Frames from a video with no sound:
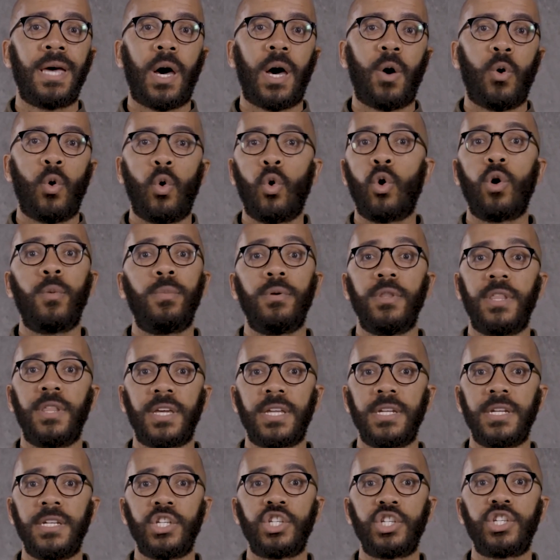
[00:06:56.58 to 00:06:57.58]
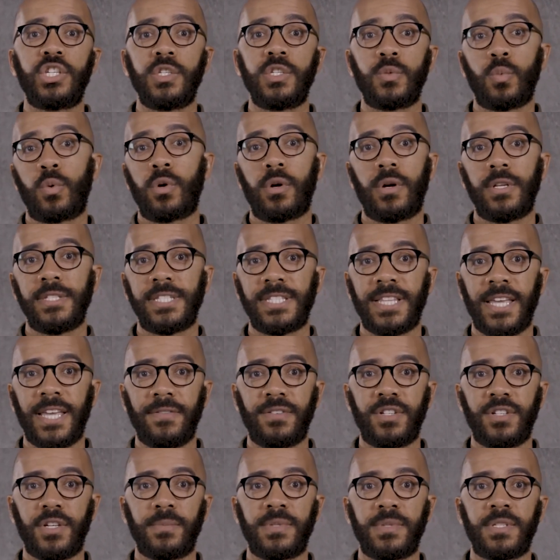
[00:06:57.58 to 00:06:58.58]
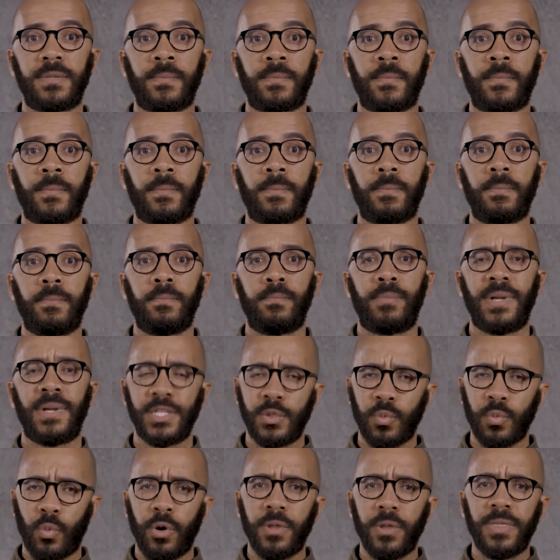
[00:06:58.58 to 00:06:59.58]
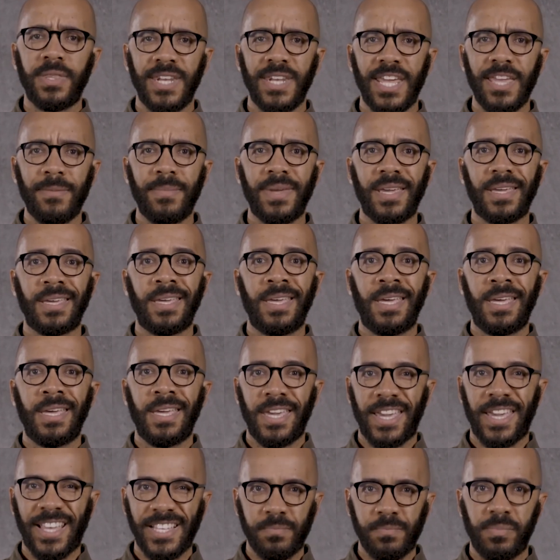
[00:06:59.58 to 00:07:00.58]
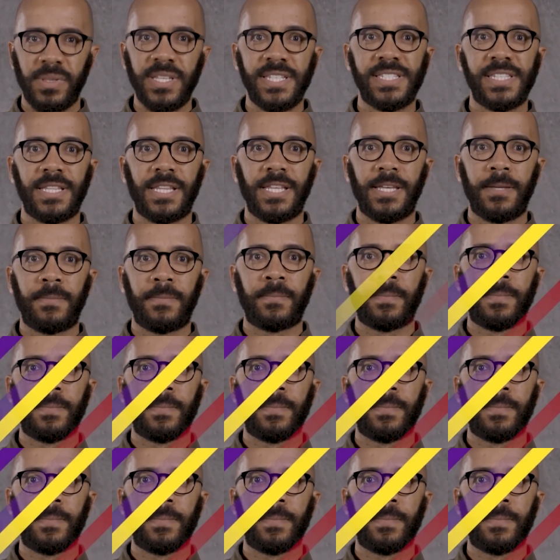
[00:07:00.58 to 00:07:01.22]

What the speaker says: how horrible the conditions were on slave ships, but it's worth naming explicitly.